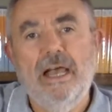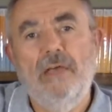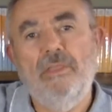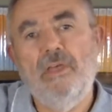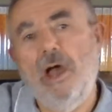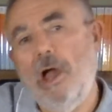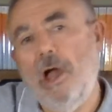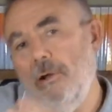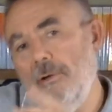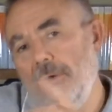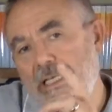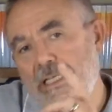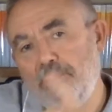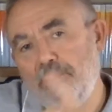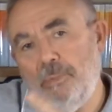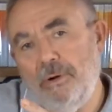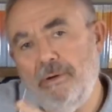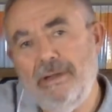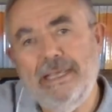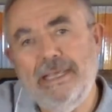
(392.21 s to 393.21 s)
The Holy
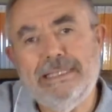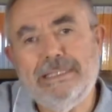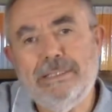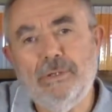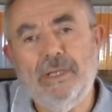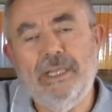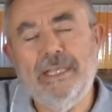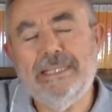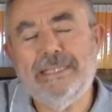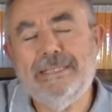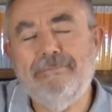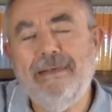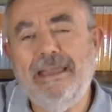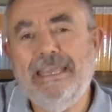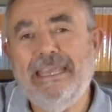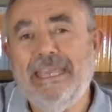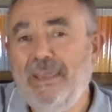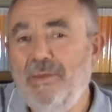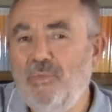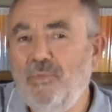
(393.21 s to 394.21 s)
Spirit is looking to make